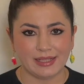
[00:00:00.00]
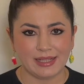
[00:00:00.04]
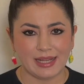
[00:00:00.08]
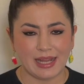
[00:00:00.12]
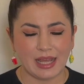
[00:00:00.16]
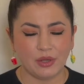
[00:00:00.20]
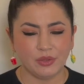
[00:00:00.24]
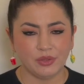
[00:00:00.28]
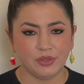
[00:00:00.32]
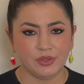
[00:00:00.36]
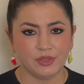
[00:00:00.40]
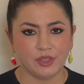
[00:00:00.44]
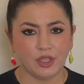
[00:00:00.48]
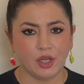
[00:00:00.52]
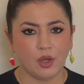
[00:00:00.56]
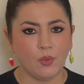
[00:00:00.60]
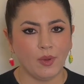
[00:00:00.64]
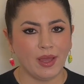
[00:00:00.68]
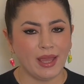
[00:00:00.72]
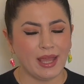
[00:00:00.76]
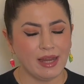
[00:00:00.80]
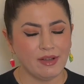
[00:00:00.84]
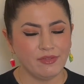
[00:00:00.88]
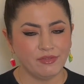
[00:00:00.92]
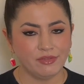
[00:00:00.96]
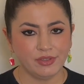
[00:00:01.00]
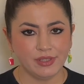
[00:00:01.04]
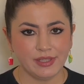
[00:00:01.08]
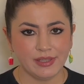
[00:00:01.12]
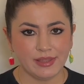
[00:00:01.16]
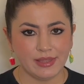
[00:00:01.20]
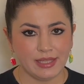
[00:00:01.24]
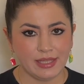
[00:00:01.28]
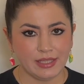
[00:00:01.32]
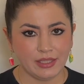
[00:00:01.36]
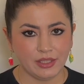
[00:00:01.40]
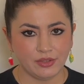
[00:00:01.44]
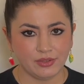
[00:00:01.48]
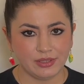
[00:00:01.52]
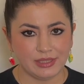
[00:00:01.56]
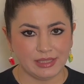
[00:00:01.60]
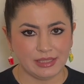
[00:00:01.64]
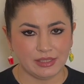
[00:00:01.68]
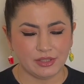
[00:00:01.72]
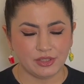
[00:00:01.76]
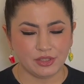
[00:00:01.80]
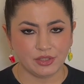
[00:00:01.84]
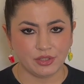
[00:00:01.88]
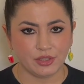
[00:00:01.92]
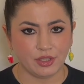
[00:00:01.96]
now you know everything you
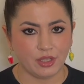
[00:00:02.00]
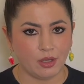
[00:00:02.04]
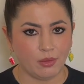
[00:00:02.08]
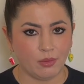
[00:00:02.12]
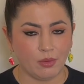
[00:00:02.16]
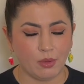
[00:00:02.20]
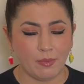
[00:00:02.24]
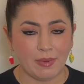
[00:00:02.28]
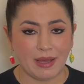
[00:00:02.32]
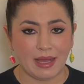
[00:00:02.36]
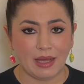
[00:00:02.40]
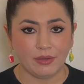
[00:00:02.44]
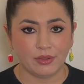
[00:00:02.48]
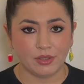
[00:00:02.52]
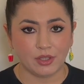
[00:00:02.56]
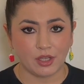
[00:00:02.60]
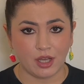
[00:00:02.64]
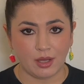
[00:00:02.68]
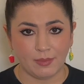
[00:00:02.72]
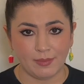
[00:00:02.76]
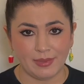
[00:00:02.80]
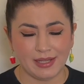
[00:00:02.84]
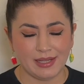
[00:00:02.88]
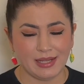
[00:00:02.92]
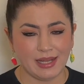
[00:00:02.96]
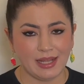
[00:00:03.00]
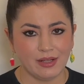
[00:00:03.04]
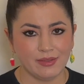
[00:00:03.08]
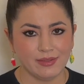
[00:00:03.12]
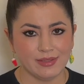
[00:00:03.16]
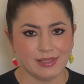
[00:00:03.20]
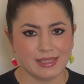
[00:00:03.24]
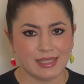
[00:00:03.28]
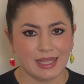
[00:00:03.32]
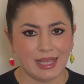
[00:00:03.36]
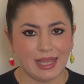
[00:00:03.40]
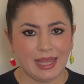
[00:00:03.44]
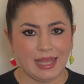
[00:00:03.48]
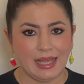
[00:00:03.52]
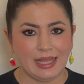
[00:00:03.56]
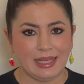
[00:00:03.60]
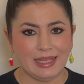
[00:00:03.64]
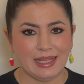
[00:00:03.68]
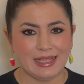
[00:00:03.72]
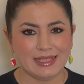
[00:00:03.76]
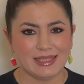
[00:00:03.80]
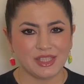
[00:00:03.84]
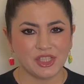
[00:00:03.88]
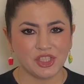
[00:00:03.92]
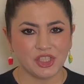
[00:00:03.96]
need to know about common nouns.
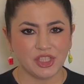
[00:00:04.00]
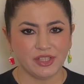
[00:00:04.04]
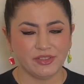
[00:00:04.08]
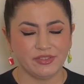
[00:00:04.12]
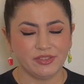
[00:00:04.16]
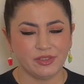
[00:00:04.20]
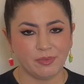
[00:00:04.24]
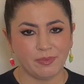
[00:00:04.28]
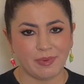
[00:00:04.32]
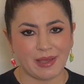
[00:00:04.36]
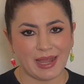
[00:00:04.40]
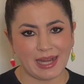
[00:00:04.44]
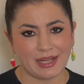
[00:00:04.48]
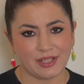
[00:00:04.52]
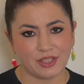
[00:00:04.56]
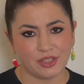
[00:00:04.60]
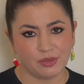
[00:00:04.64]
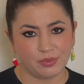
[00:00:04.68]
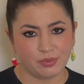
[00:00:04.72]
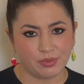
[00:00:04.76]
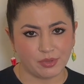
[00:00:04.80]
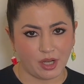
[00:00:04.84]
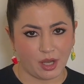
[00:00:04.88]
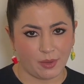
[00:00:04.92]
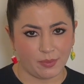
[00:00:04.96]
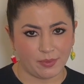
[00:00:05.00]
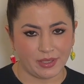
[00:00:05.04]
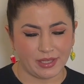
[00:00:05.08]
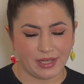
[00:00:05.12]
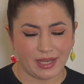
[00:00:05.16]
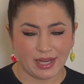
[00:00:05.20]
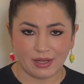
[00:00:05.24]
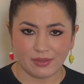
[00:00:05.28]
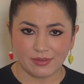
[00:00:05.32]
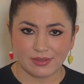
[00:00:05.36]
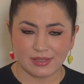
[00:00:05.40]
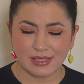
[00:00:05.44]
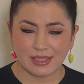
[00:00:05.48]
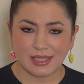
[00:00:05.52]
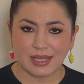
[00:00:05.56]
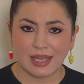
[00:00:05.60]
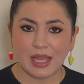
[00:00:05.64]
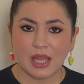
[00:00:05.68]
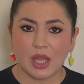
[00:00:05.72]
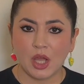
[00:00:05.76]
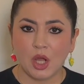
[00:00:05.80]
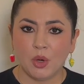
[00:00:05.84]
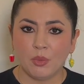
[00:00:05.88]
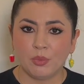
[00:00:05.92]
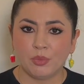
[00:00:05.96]
Let's shift back to proper nouns.
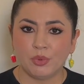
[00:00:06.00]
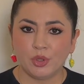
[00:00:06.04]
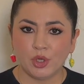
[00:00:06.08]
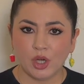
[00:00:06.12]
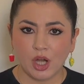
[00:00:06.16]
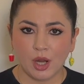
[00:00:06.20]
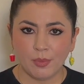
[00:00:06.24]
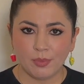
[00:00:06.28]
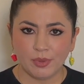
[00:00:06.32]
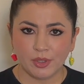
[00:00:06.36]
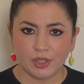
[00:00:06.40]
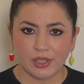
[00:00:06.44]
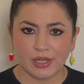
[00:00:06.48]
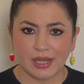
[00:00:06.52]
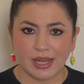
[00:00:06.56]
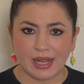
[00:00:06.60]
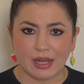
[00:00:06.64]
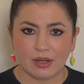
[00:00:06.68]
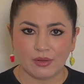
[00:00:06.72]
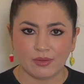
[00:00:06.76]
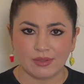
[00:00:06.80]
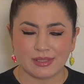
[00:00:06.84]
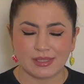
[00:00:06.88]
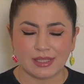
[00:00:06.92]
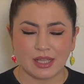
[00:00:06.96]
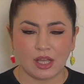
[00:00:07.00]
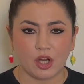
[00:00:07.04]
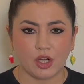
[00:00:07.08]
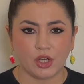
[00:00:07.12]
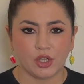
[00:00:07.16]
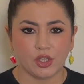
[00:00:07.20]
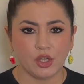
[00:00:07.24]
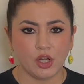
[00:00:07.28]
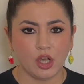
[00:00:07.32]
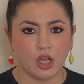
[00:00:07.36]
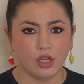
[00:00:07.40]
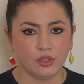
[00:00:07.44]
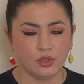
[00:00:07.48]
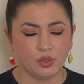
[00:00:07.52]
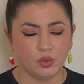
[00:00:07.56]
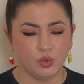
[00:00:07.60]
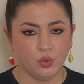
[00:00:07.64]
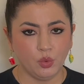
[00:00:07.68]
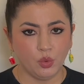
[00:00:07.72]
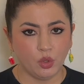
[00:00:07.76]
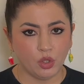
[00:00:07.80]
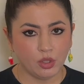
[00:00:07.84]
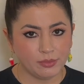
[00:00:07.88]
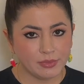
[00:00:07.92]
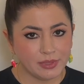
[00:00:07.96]
Proper nouns are not
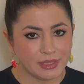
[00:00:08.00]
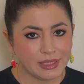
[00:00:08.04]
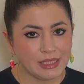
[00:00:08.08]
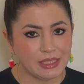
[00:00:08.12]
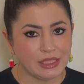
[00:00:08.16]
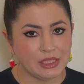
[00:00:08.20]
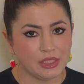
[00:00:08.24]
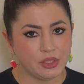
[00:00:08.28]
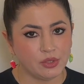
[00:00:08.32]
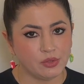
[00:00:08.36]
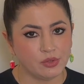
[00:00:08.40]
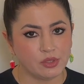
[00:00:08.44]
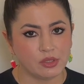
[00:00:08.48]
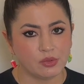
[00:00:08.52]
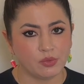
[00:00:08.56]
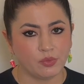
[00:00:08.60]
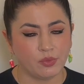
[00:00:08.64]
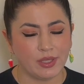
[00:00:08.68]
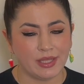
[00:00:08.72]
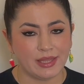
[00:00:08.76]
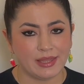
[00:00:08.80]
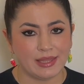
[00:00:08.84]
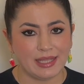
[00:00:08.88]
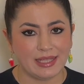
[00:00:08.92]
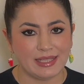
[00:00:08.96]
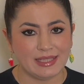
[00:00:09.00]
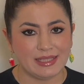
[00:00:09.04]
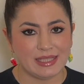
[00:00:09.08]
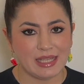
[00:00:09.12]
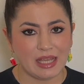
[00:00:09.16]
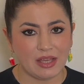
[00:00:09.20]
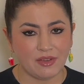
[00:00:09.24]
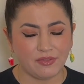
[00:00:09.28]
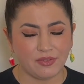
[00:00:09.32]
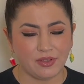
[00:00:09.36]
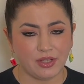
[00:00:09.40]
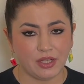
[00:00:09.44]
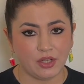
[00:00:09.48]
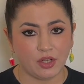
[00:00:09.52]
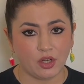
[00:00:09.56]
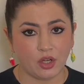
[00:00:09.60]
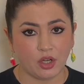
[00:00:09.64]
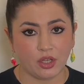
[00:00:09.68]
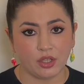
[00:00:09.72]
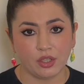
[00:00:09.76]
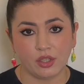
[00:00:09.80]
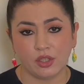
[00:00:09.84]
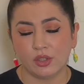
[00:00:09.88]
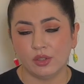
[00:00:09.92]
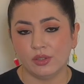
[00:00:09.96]
normally used with the definite
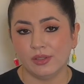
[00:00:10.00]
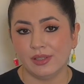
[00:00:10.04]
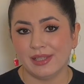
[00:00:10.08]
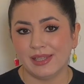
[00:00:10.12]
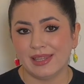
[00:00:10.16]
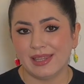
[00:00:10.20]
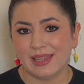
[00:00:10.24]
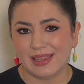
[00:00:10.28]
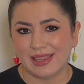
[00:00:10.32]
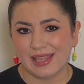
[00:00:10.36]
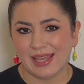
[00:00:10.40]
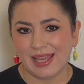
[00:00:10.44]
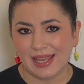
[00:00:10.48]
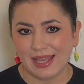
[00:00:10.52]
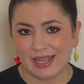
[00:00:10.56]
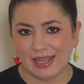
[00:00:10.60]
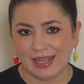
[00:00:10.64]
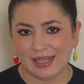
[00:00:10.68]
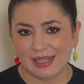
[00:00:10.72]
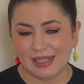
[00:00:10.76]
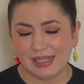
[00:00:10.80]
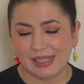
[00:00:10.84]
article the,